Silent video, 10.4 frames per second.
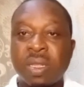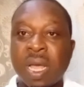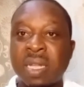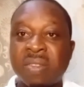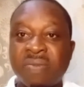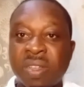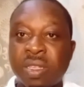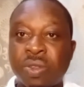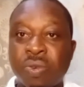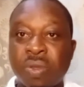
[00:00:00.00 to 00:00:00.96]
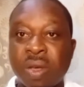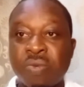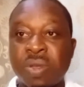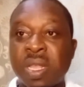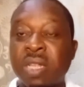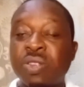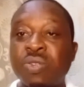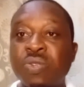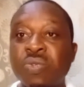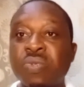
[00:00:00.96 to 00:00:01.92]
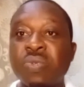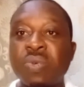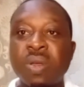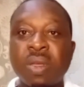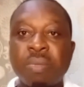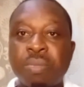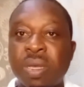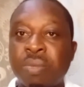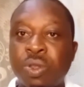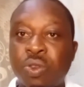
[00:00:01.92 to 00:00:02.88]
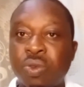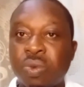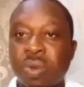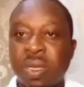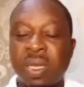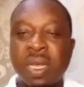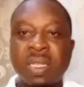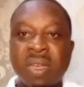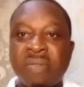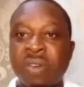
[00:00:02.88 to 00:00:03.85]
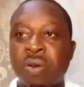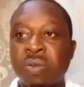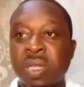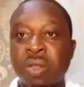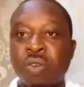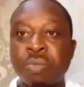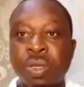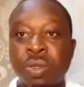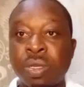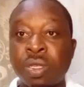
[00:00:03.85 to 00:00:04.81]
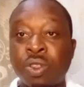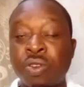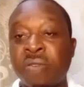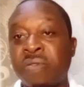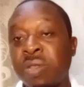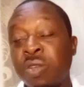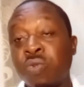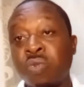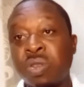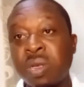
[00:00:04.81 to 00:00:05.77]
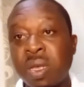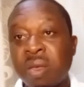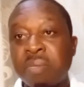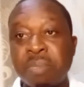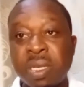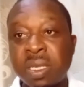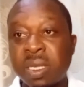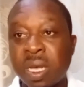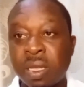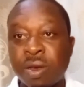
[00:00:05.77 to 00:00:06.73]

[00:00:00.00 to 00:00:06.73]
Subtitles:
activate this code, and with that you be able to get every call that comes into your phone, and you won't miss any